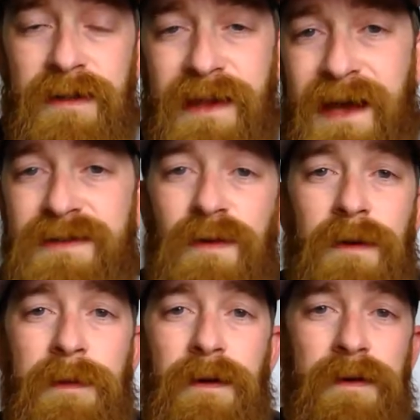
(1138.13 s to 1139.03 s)
That's what
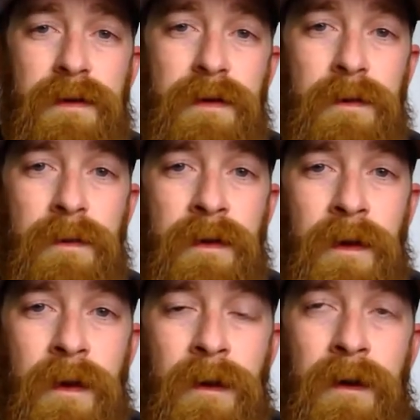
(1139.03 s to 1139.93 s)
I'm here to do.
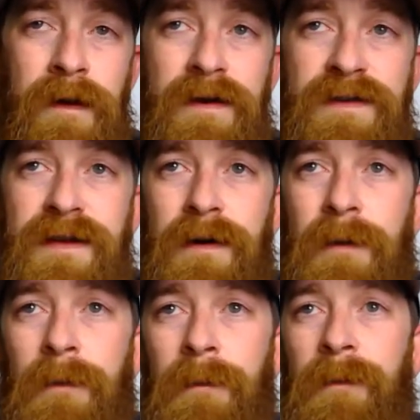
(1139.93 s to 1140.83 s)

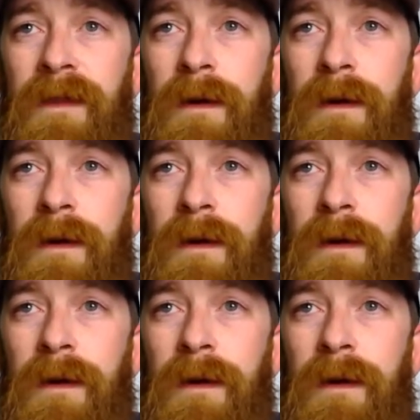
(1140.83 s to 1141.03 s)
So